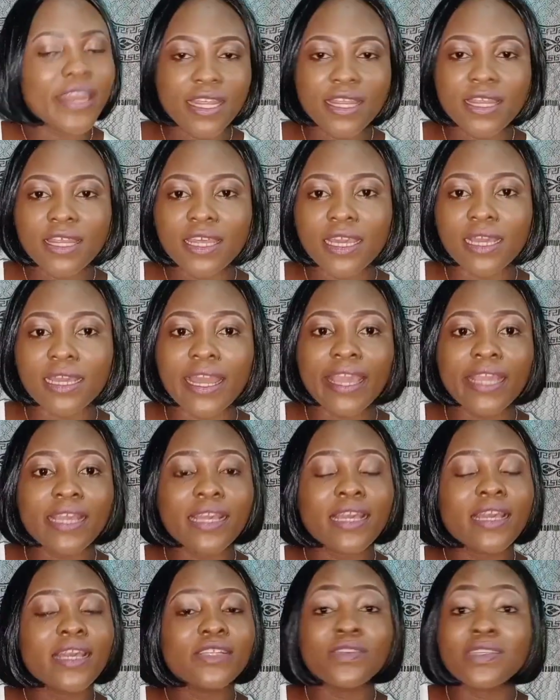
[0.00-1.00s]
anything,
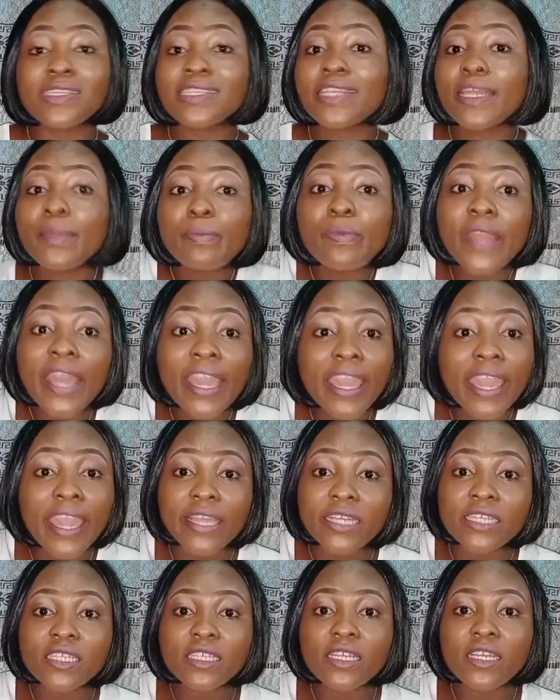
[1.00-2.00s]
like to sleep
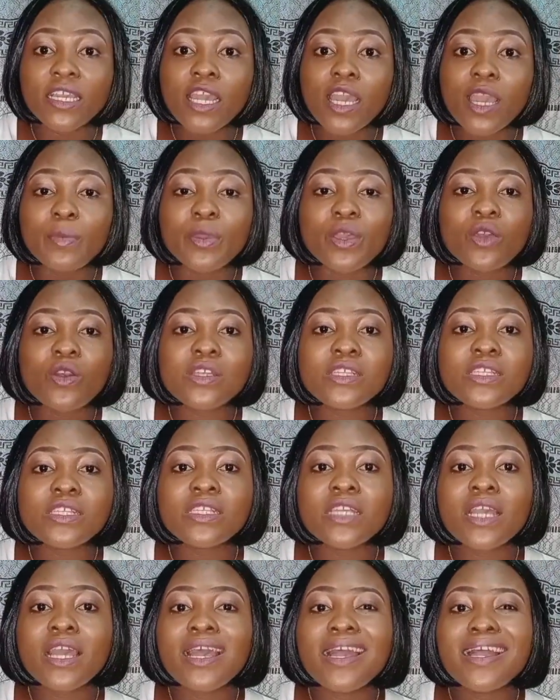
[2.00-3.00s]
naked,
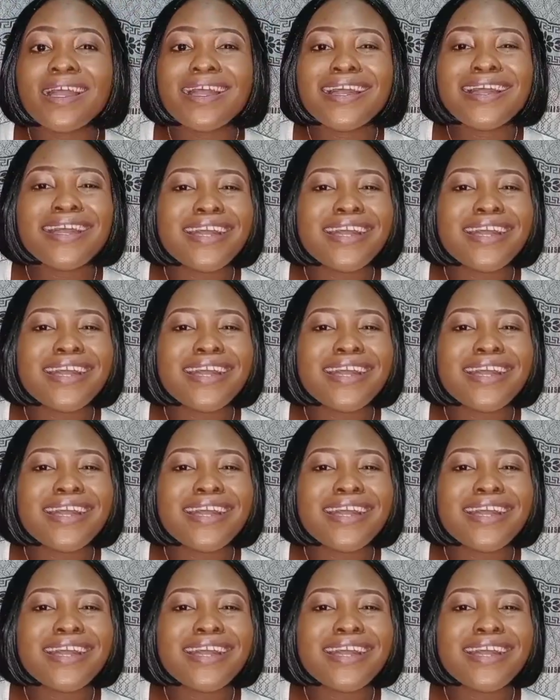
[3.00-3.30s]
because